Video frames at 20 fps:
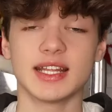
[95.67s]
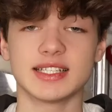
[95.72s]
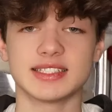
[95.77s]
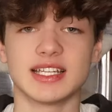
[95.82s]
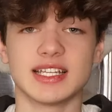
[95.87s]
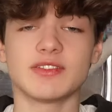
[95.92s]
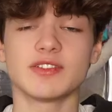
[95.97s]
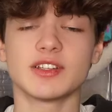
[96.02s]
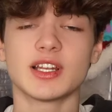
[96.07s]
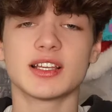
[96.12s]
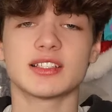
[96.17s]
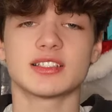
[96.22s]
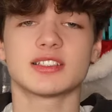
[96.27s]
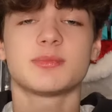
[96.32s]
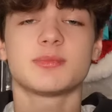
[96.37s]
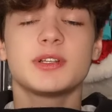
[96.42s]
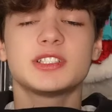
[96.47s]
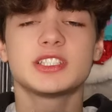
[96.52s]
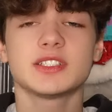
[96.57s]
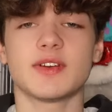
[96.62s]
it's definitely not as
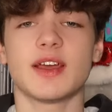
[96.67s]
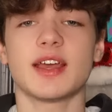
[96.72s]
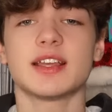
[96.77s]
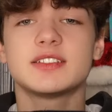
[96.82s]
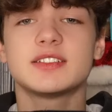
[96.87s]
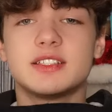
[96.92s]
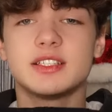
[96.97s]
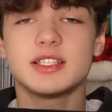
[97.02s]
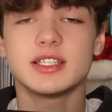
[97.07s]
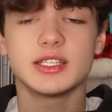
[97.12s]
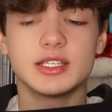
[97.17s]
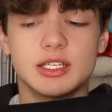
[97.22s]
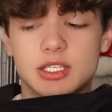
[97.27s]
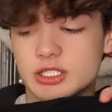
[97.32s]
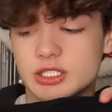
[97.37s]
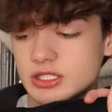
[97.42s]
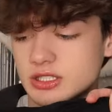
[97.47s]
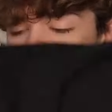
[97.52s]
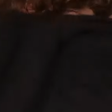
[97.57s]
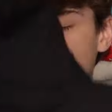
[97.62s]
expensive as the
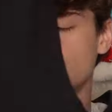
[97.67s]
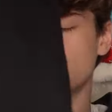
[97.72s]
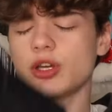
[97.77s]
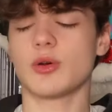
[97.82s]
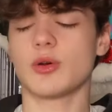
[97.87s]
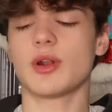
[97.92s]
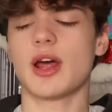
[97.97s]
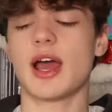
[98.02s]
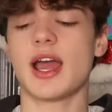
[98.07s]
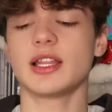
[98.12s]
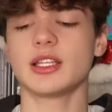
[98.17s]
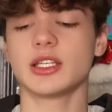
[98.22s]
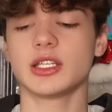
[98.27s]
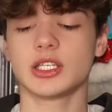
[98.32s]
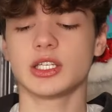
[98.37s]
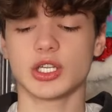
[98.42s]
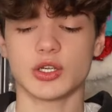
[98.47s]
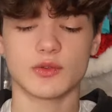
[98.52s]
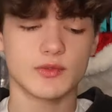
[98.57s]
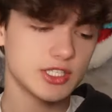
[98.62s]
Stone
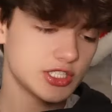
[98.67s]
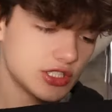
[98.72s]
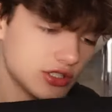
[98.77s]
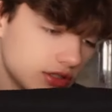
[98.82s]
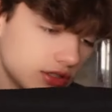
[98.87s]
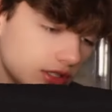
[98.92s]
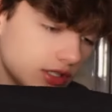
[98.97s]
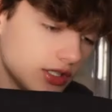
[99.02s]
Island original